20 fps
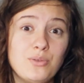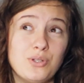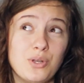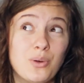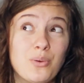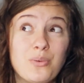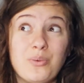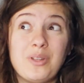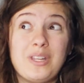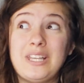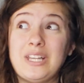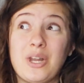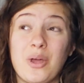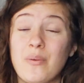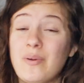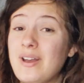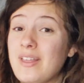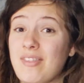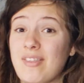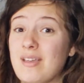don't really
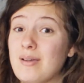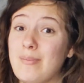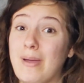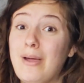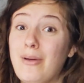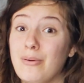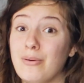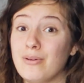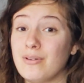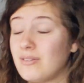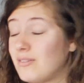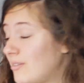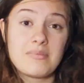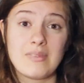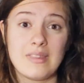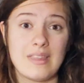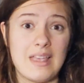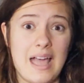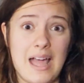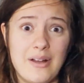know anything about?
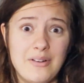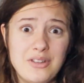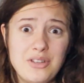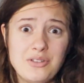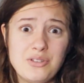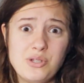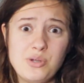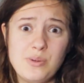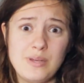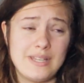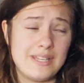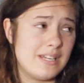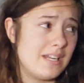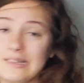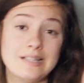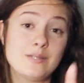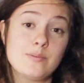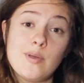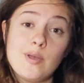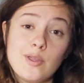How do you do it?
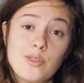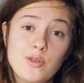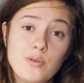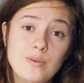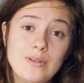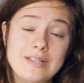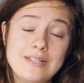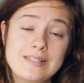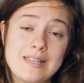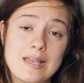Let's walk through an